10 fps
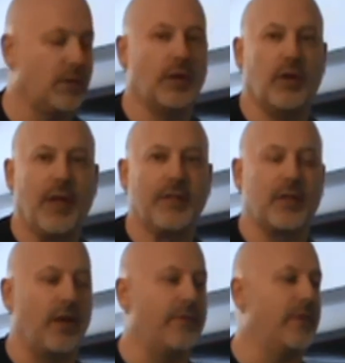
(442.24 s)
know, that
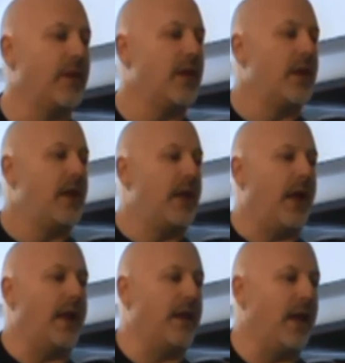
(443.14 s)
stuff.
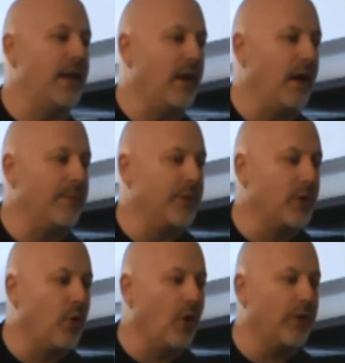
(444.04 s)
And then the
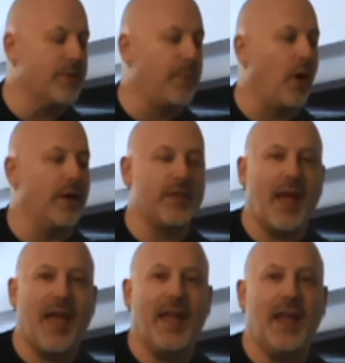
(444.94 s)
chorus part is
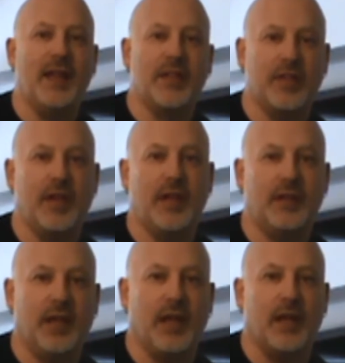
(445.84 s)
A, C,
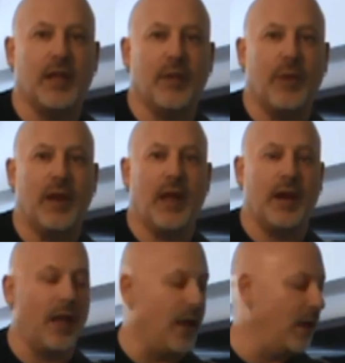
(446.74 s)
D.
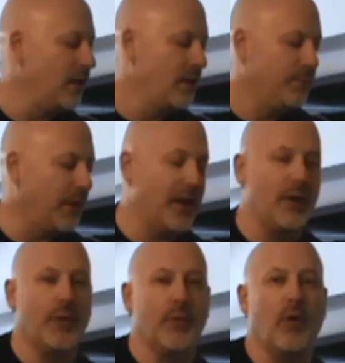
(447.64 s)
And play it
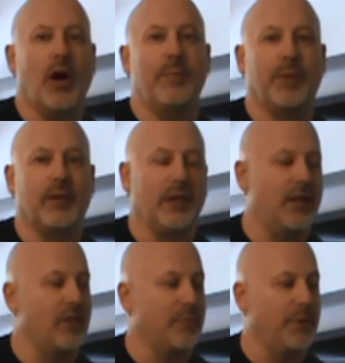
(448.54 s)
any way you want, but the
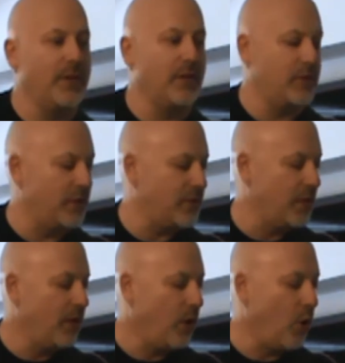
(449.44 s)
easiest place is just
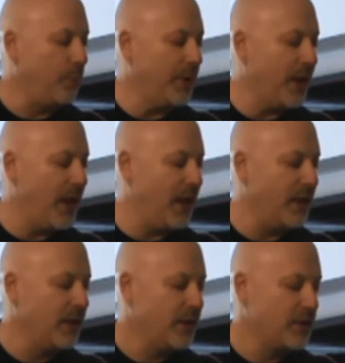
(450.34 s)
open
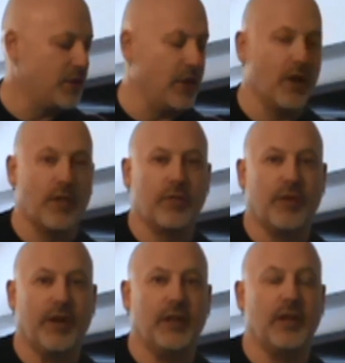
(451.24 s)
A, C on
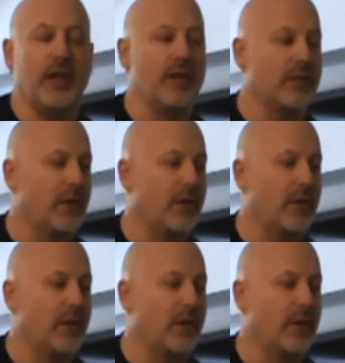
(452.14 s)
3, and D.